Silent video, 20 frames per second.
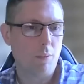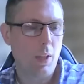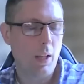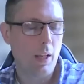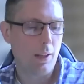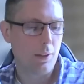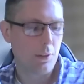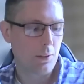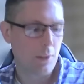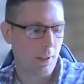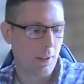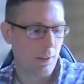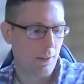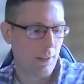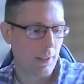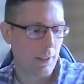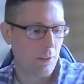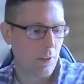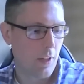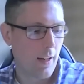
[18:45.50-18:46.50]
Yeah, it's kind of
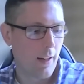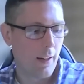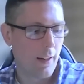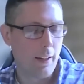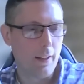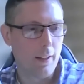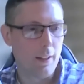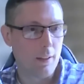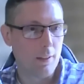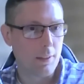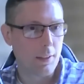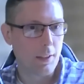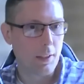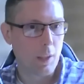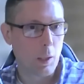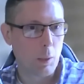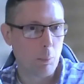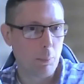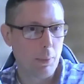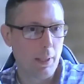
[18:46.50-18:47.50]
like Janet Yellen
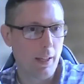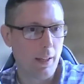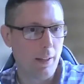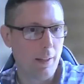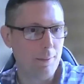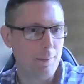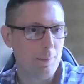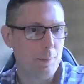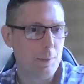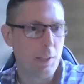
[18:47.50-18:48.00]
getting paid